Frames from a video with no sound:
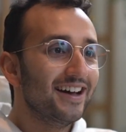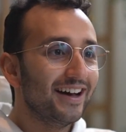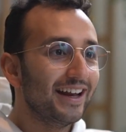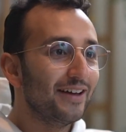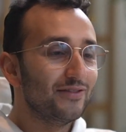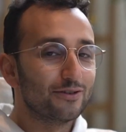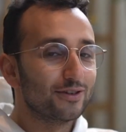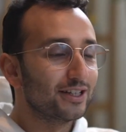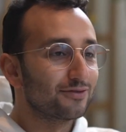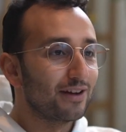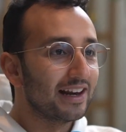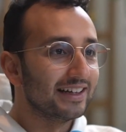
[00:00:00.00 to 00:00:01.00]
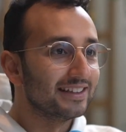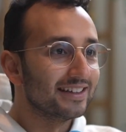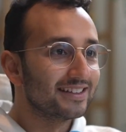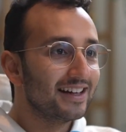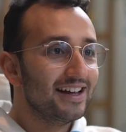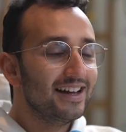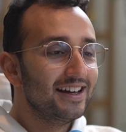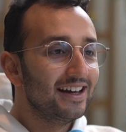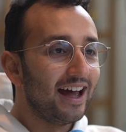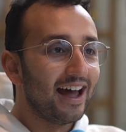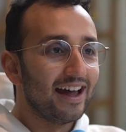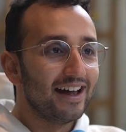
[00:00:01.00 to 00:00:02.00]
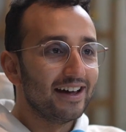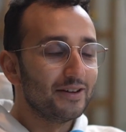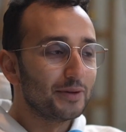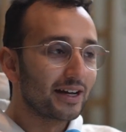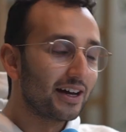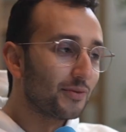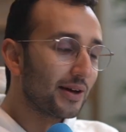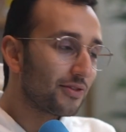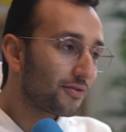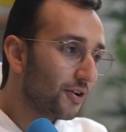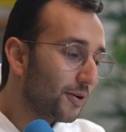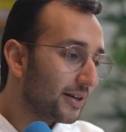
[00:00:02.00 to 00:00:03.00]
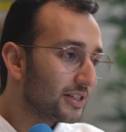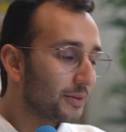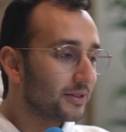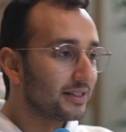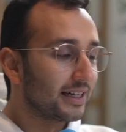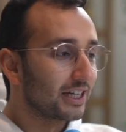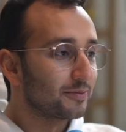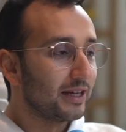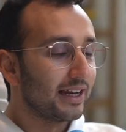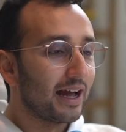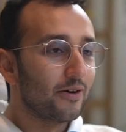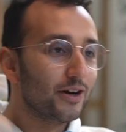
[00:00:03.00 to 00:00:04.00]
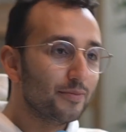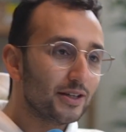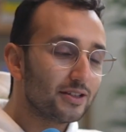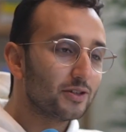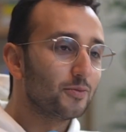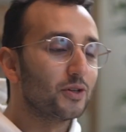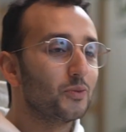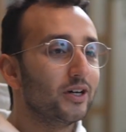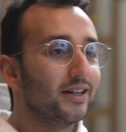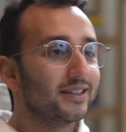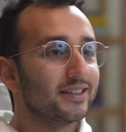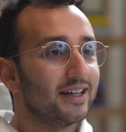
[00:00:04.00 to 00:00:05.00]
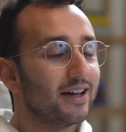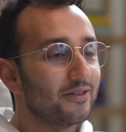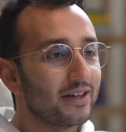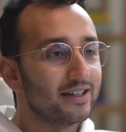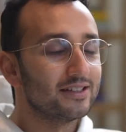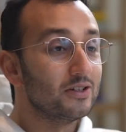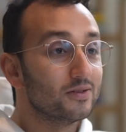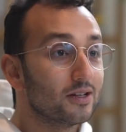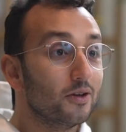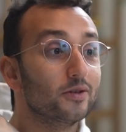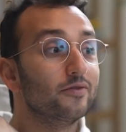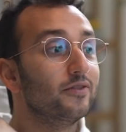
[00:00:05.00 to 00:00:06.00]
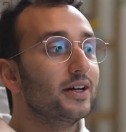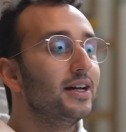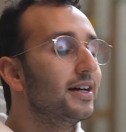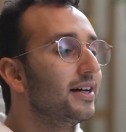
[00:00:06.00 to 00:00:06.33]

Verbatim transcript: I literally just realized this. Yeah. And we kind of went through, and she was like explaining how her business model works and how they just use a load of